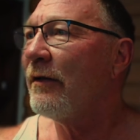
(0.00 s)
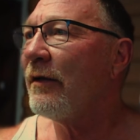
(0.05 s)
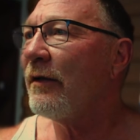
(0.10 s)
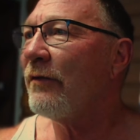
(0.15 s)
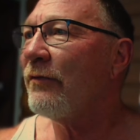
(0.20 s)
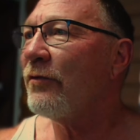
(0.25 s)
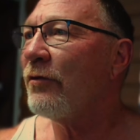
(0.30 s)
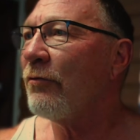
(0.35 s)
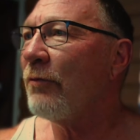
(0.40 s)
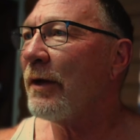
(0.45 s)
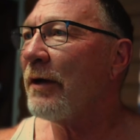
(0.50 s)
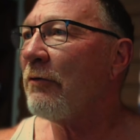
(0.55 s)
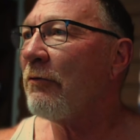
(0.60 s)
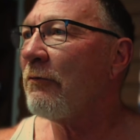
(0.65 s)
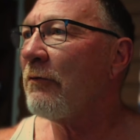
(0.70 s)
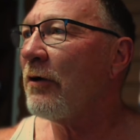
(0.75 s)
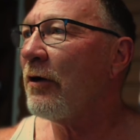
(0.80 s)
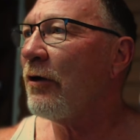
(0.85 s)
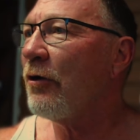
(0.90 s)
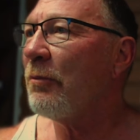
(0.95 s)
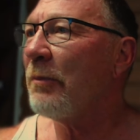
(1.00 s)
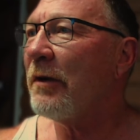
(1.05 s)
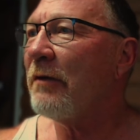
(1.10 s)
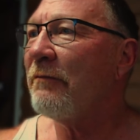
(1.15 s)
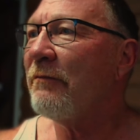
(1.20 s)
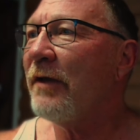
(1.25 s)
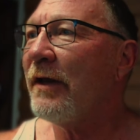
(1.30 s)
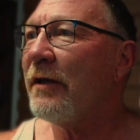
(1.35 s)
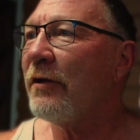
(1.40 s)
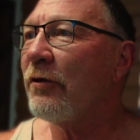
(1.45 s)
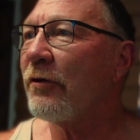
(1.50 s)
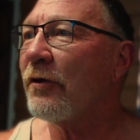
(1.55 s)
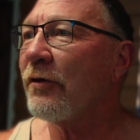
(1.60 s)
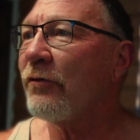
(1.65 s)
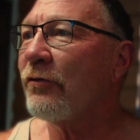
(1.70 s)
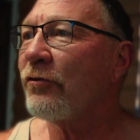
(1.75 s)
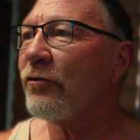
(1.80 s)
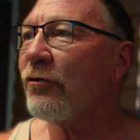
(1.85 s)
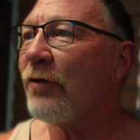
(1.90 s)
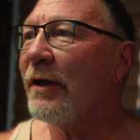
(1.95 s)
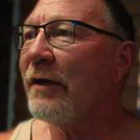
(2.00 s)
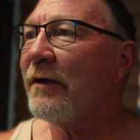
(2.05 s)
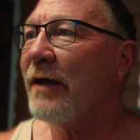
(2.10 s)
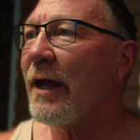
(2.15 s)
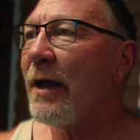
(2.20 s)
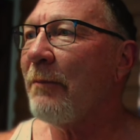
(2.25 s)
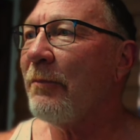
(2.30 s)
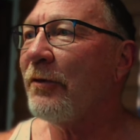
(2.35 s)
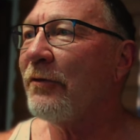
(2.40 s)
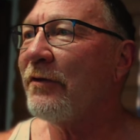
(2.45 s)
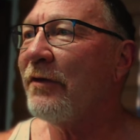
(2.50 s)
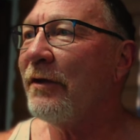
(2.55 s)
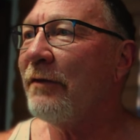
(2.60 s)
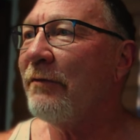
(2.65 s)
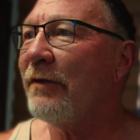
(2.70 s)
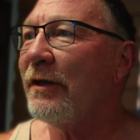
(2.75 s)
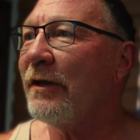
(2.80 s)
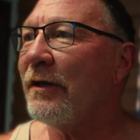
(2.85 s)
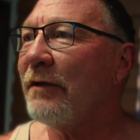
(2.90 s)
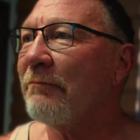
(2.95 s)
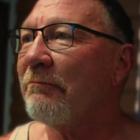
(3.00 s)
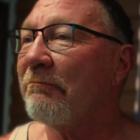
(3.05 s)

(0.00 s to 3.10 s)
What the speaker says: And so whenever I open a video, it goes straight to Apple TV.